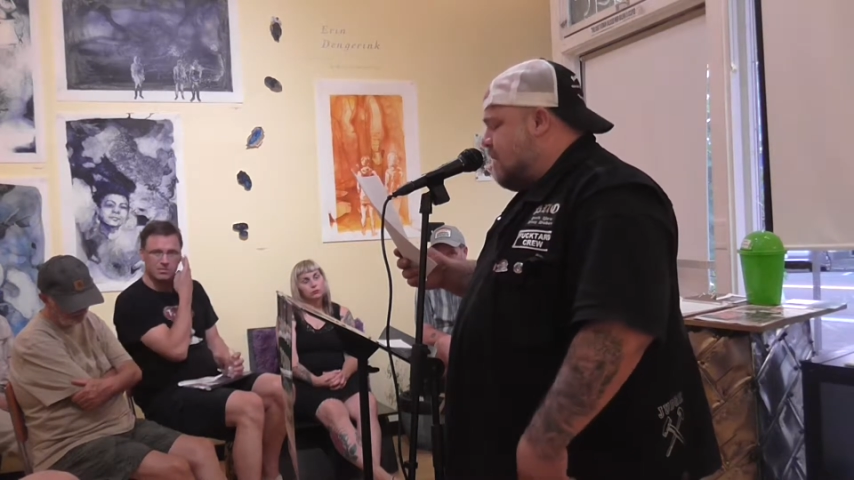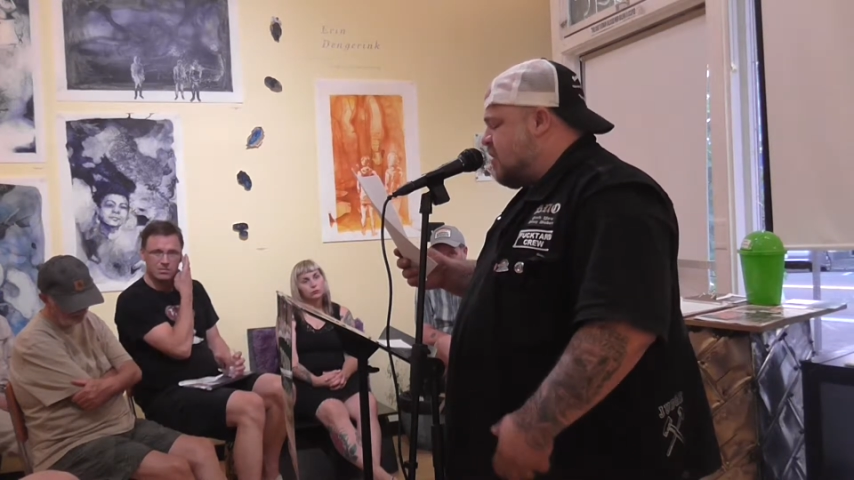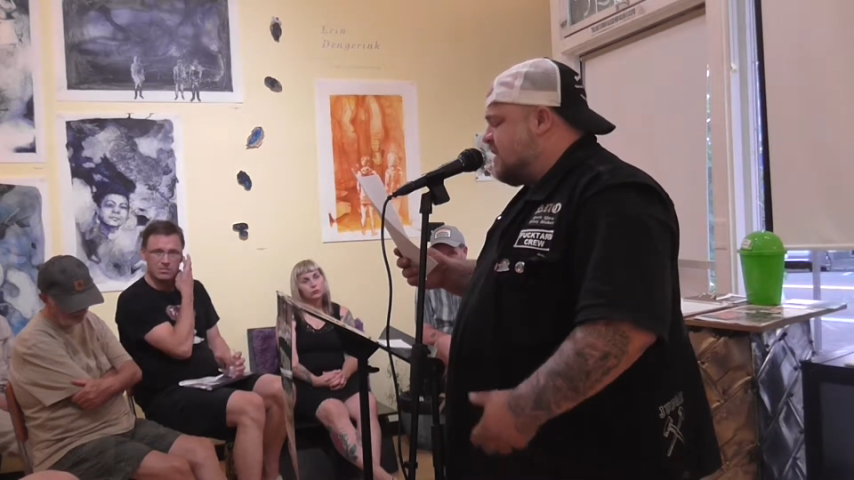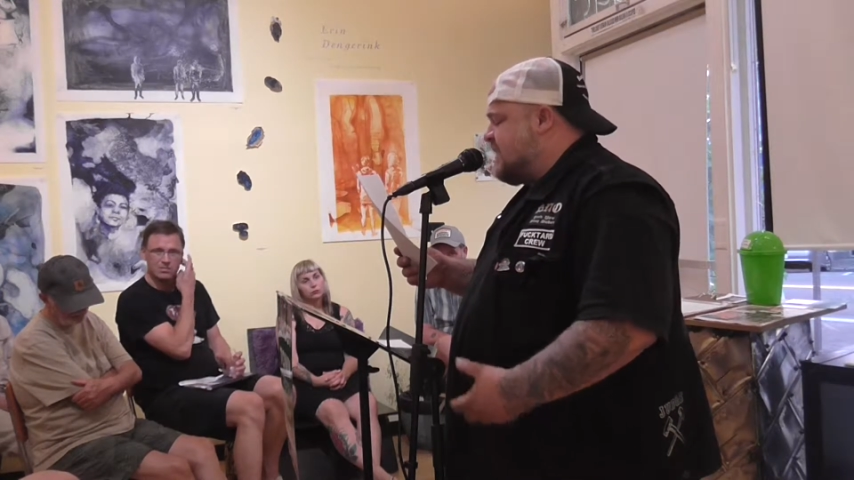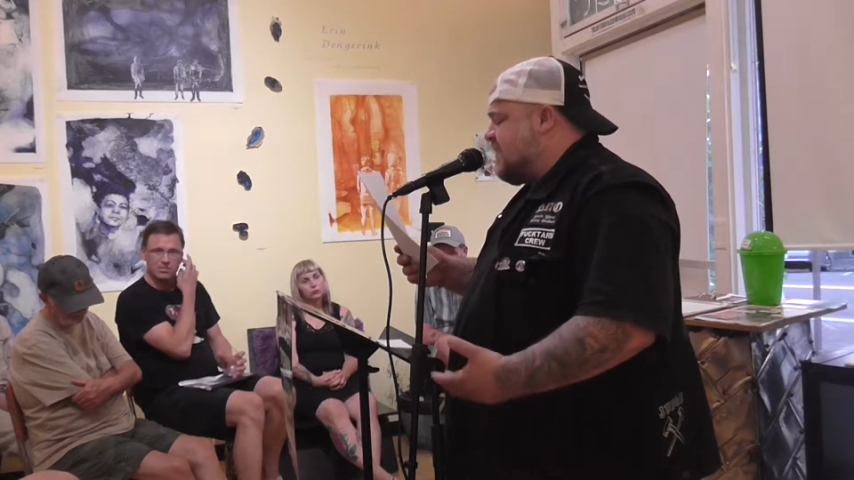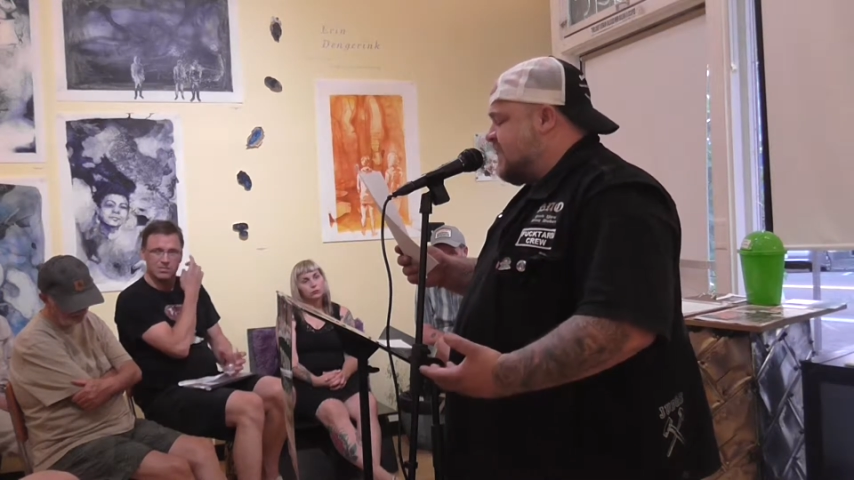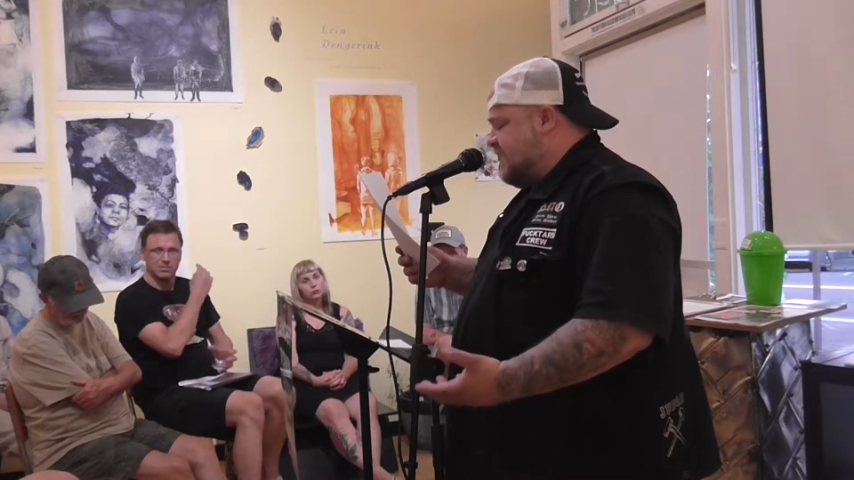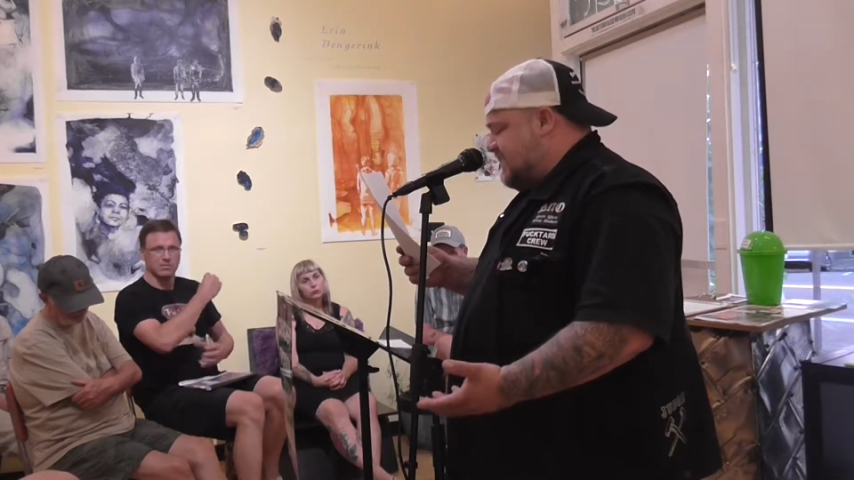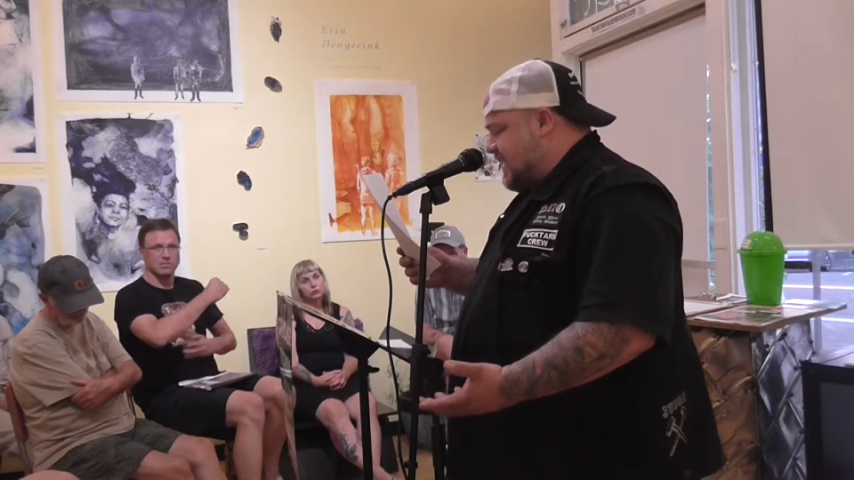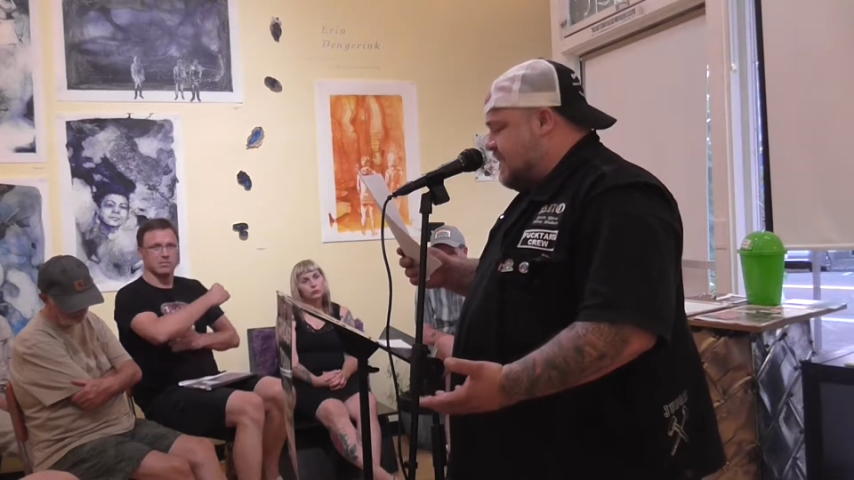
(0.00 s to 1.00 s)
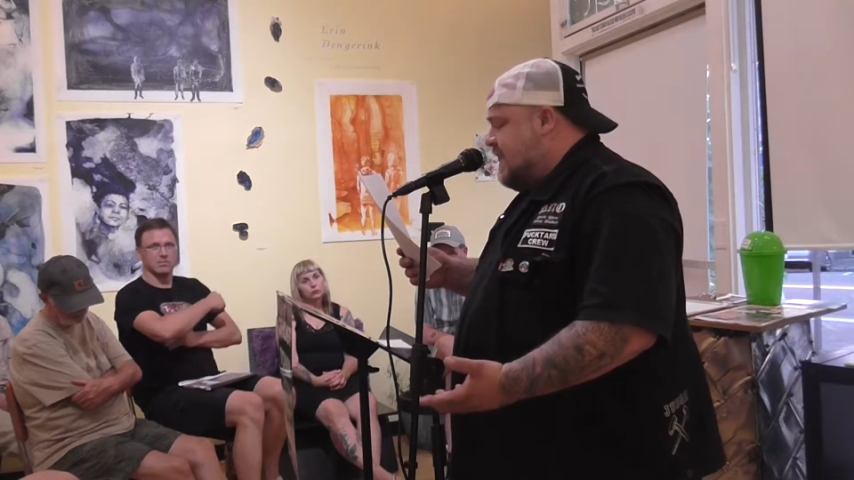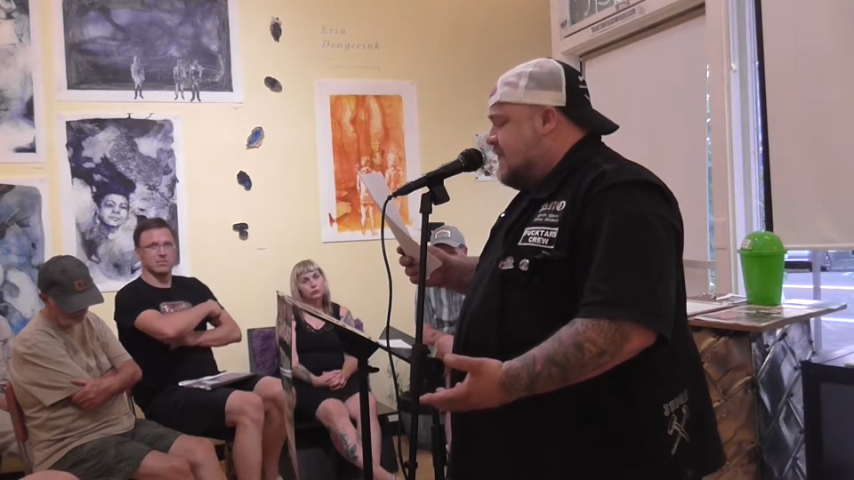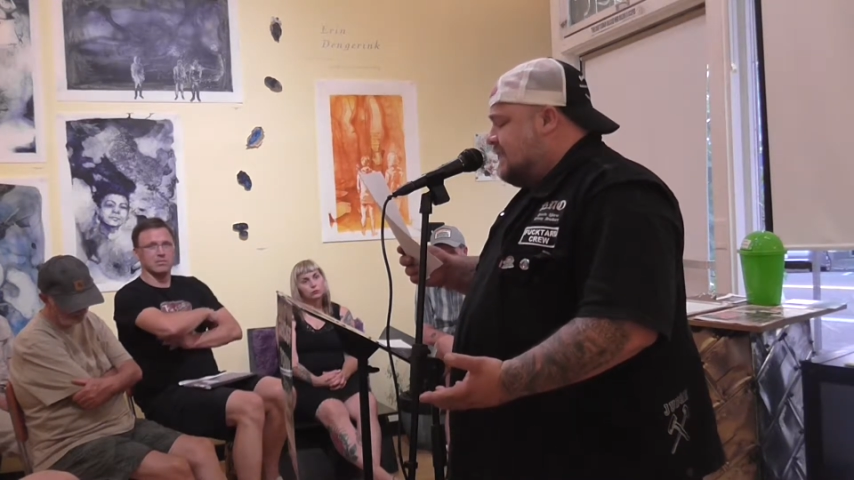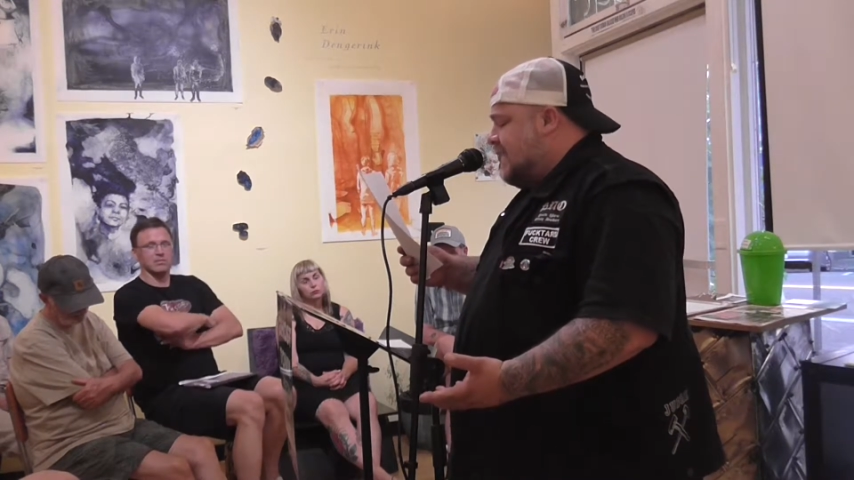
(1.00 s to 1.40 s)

Malcontent, they said.